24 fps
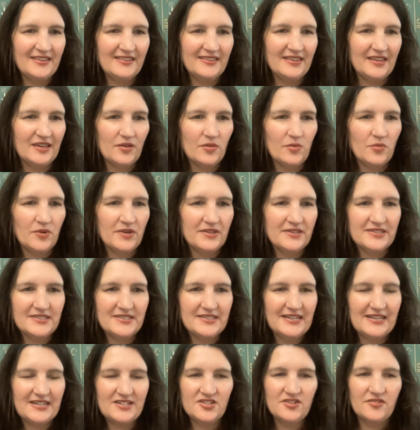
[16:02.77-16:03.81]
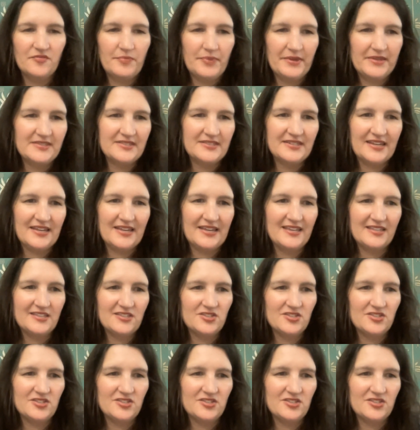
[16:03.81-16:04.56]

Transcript: Like, what stage of business,